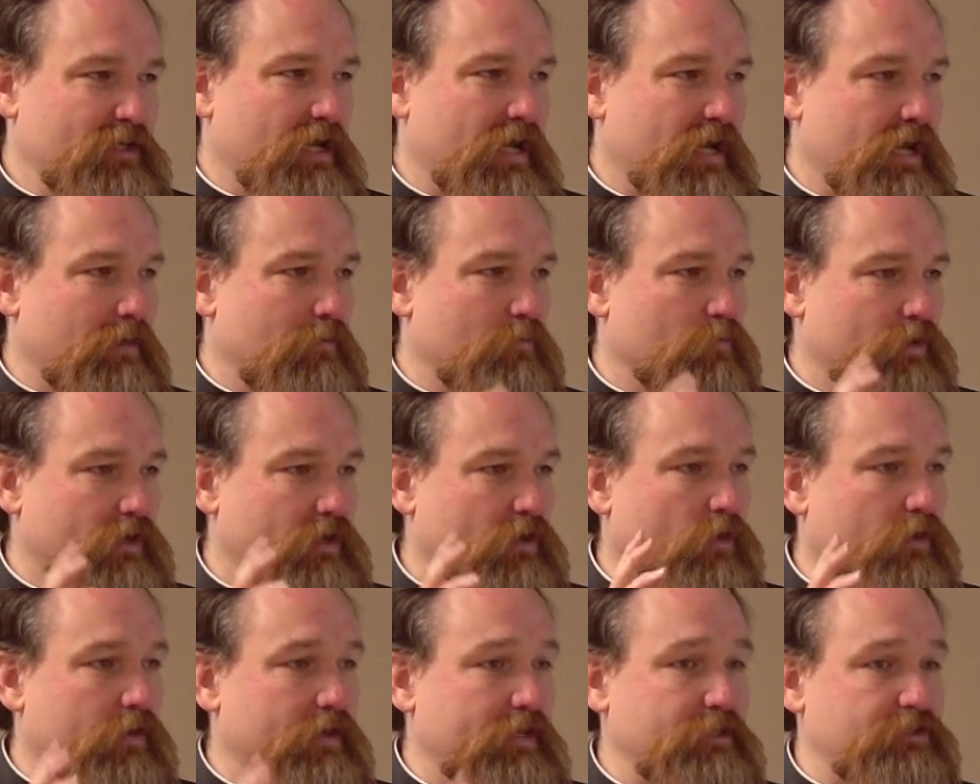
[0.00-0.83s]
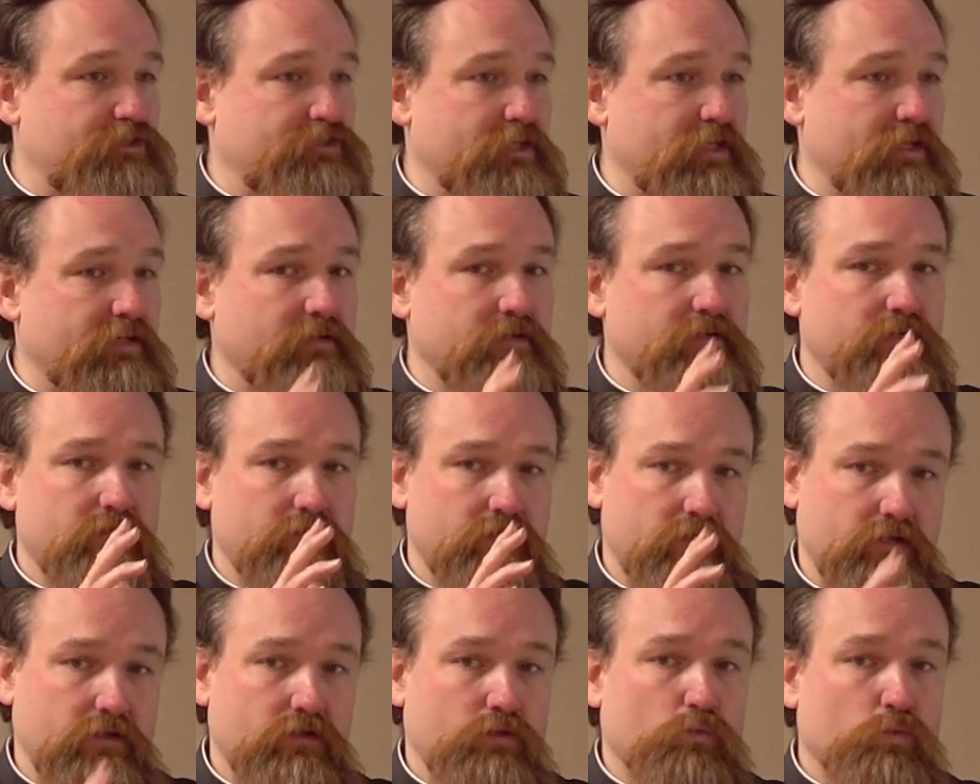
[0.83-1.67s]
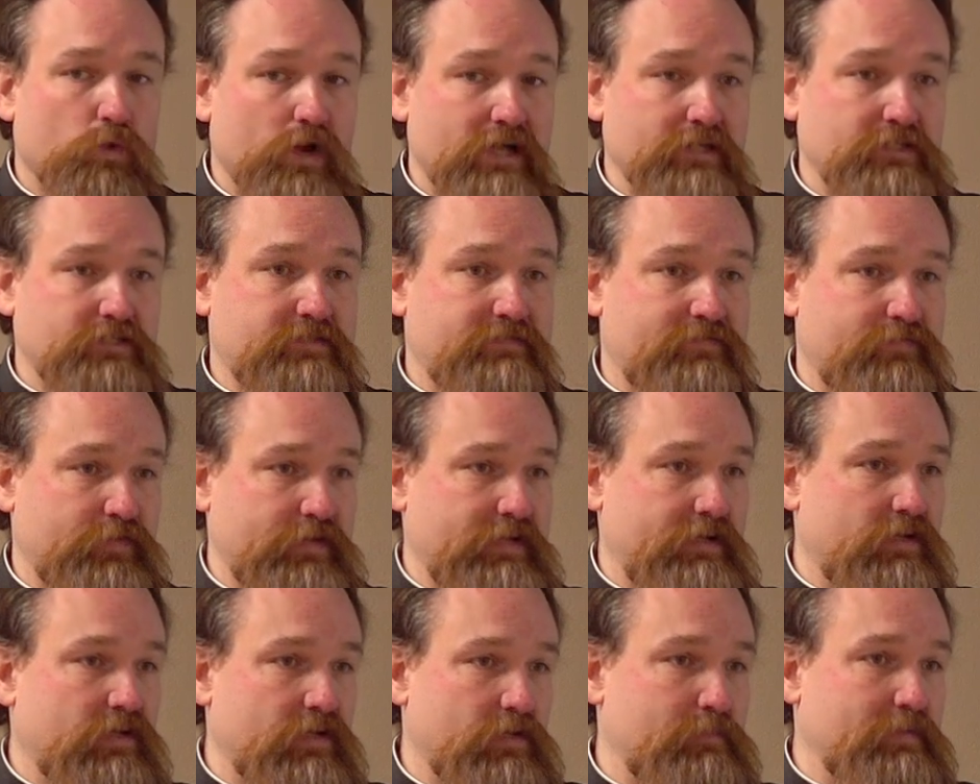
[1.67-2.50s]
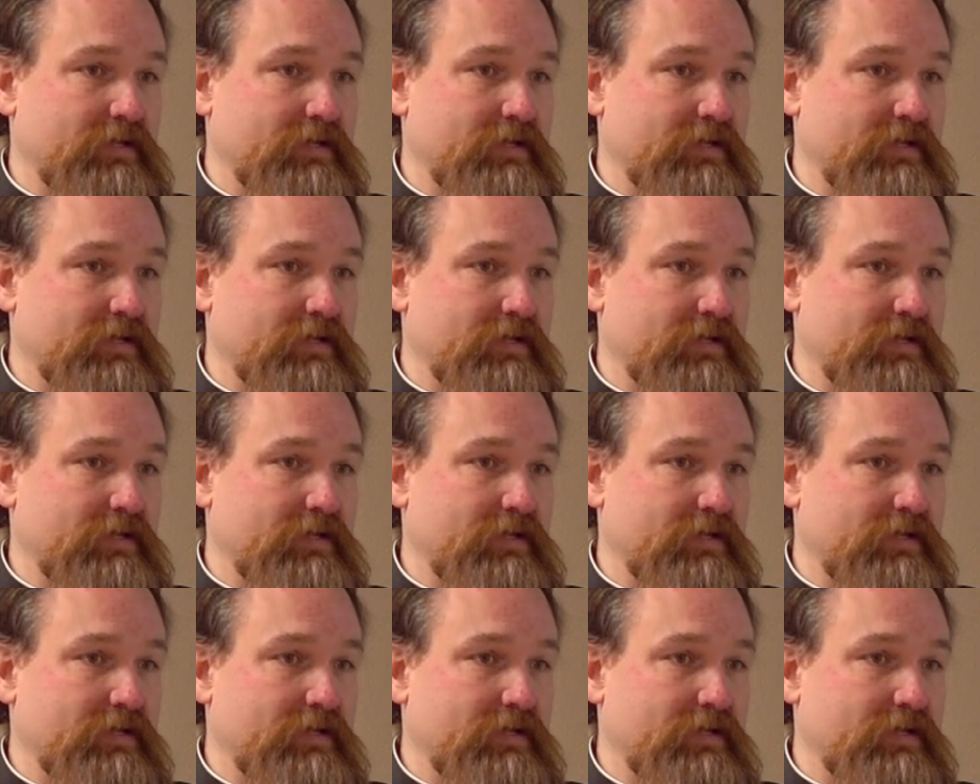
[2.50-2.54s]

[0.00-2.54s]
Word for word: um, where Origen was freer